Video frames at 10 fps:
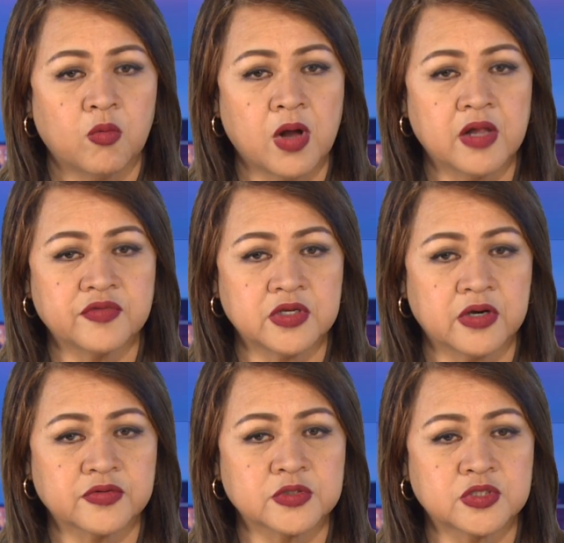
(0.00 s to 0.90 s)
while the
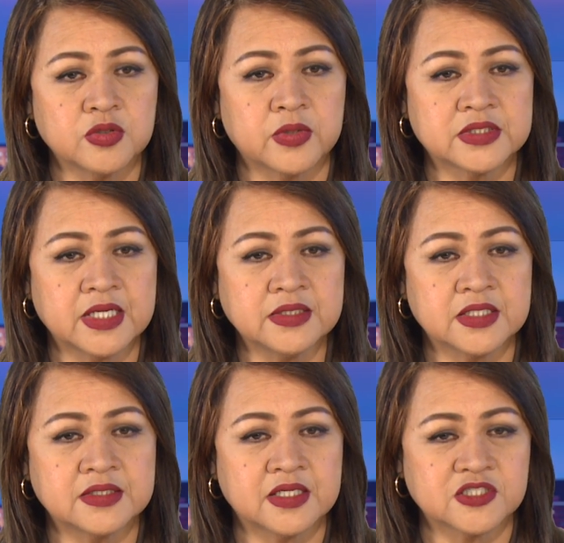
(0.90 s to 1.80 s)
other 2
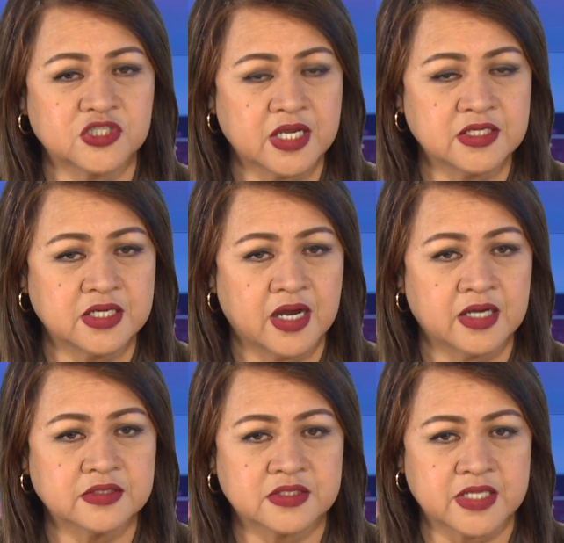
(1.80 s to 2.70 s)
attended the
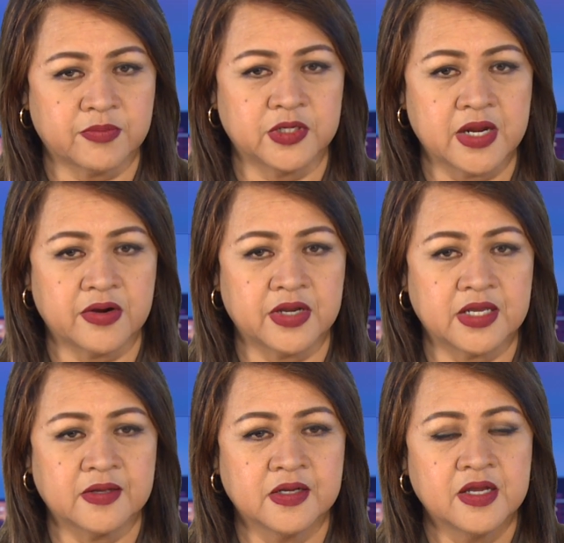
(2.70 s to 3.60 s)
Shenyang
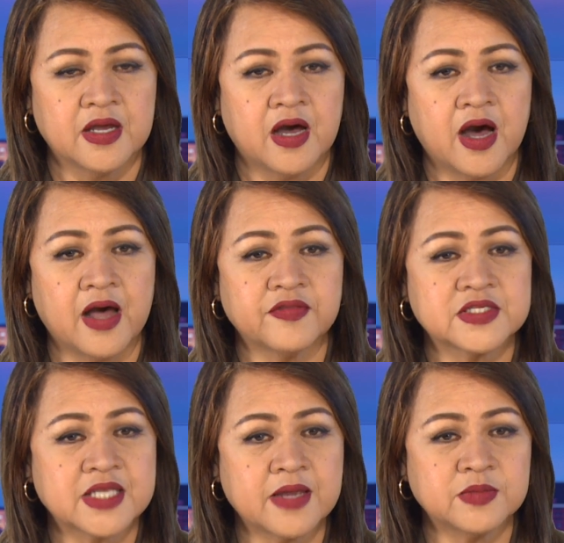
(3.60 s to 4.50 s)
Seminary. On
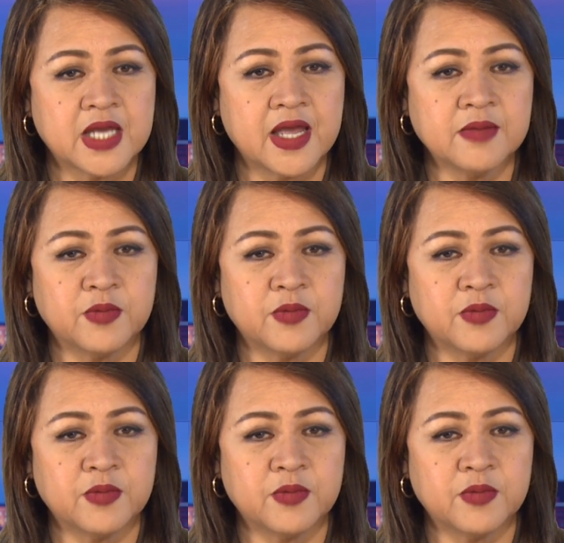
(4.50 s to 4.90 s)
the same day,